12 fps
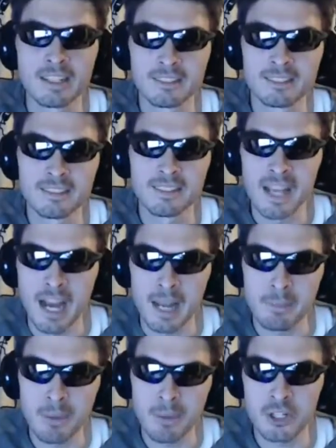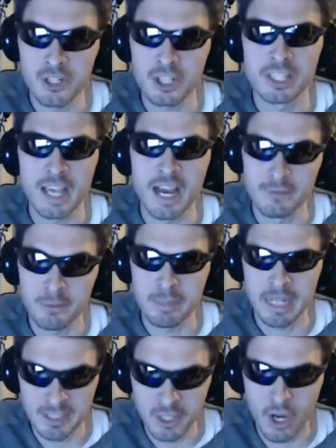you gotta punish this guy for
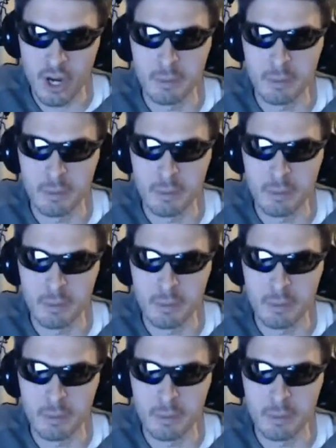being dumb.